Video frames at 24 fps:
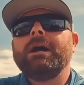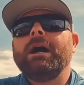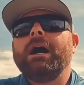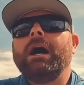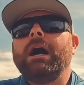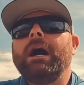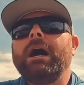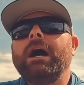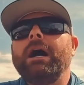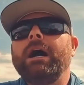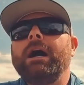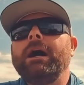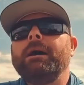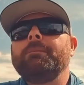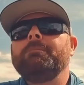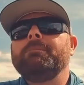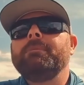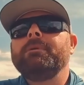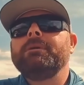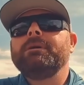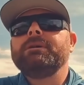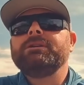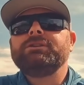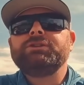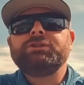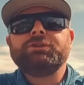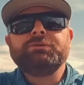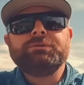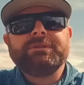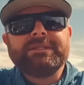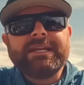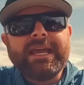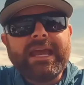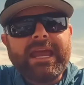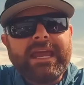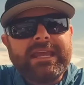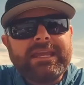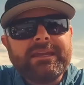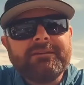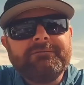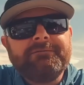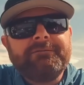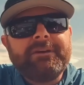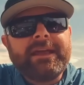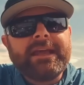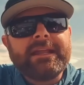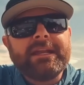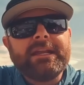um, to take
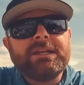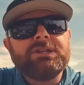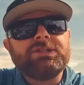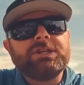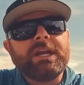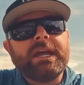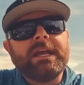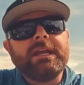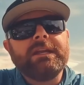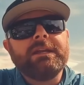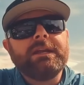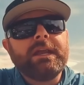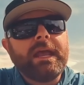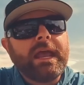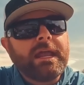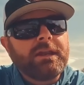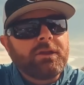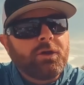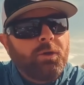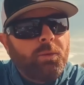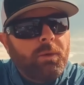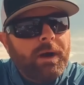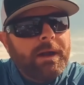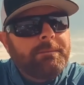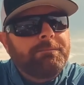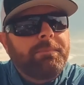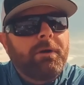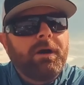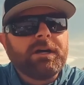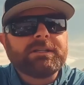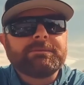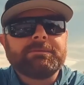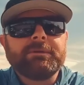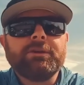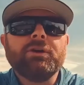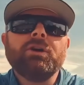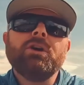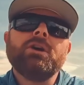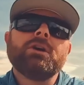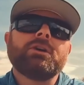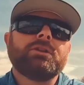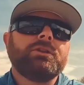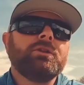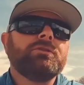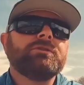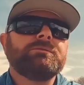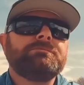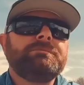advantage and, and quite possibly hook
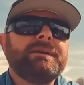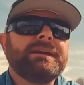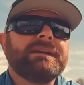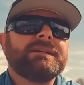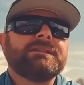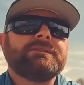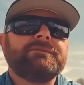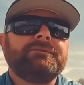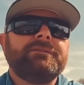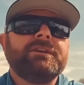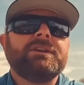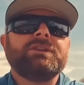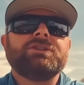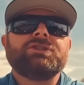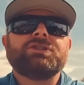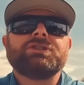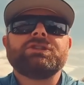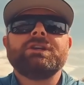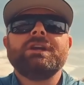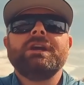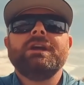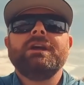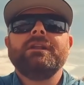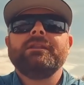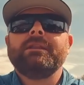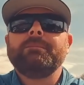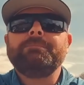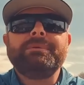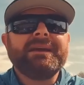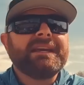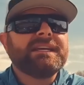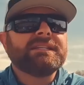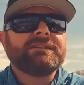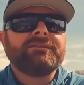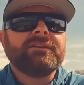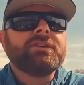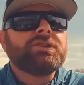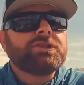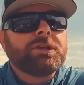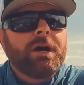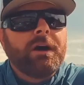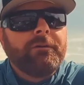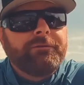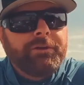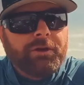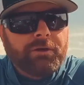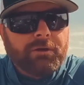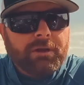those biggest fish, the biggest fish
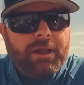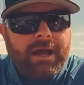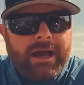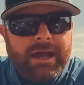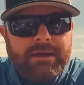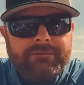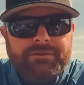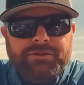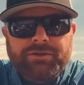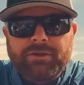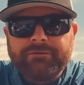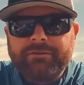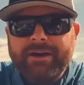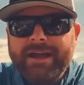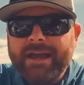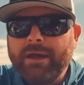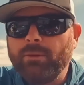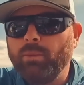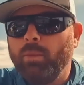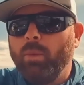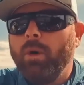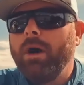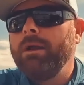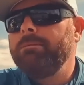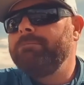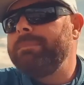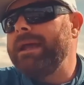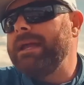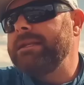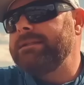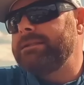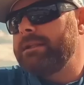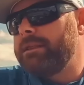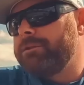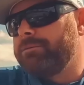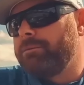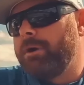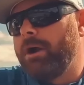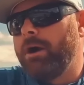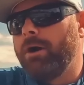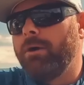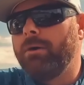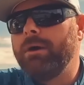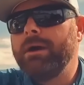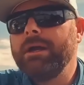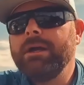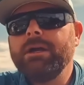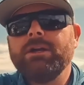of your life. So if I had one bait to
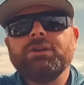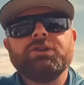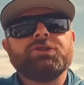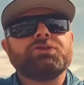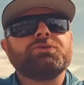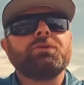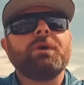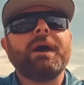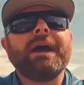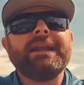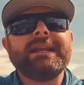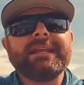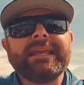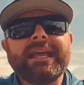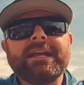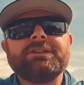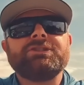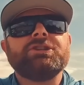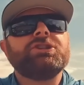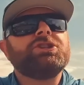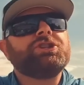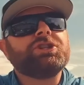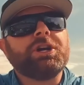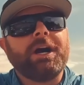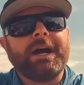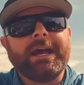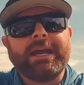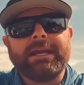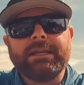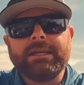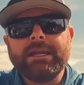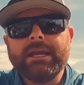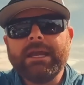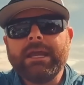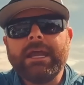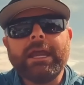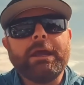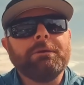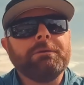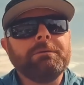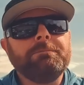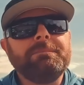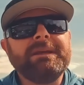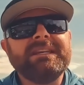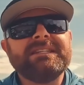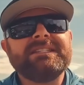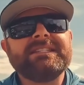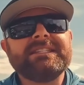throw, try to catch a giant, it
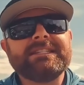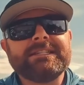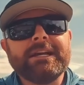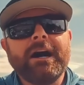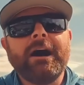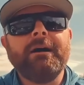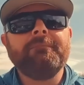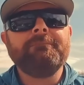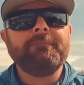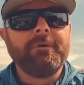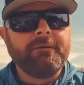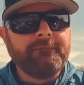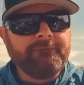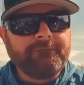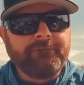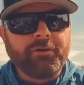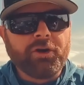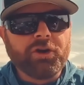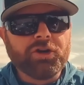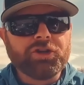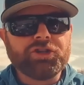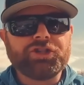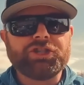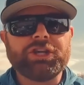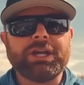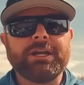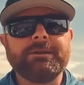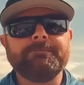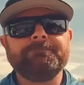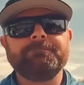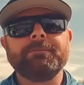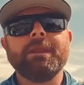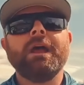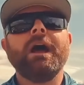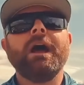would be some version